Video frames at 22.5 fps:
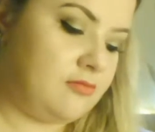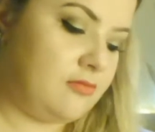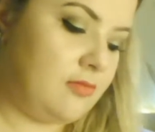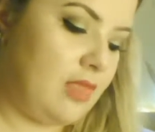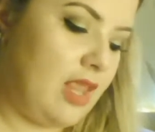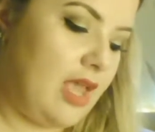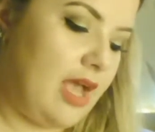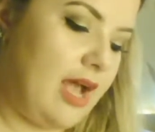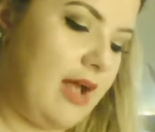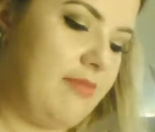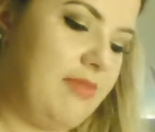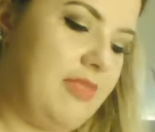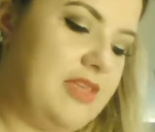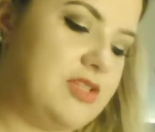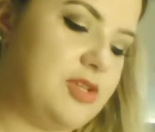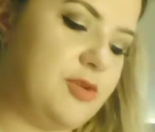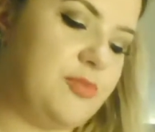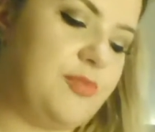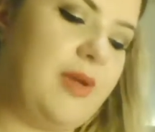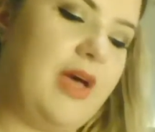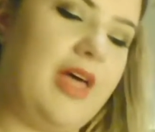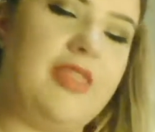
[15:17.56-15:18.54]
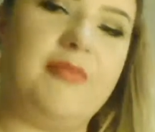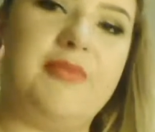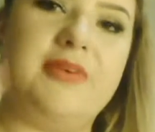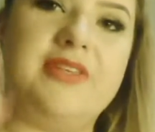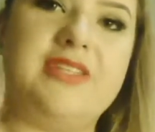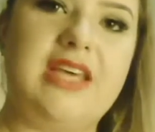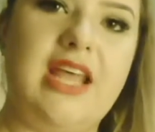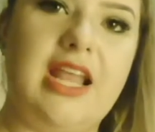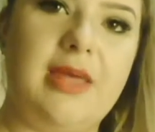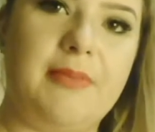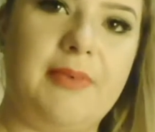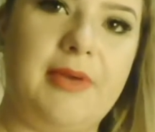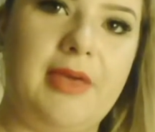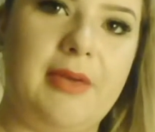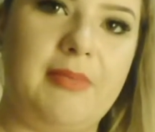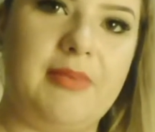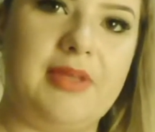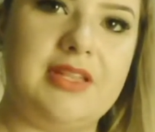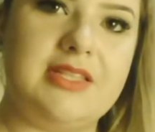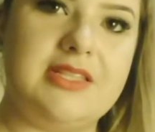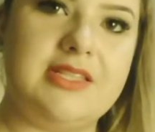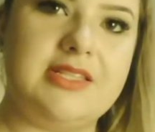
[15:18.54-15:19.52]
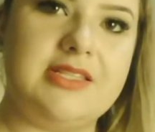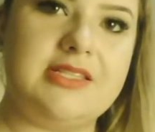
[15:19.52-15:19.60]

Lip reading: they're talking about the metallic pigments.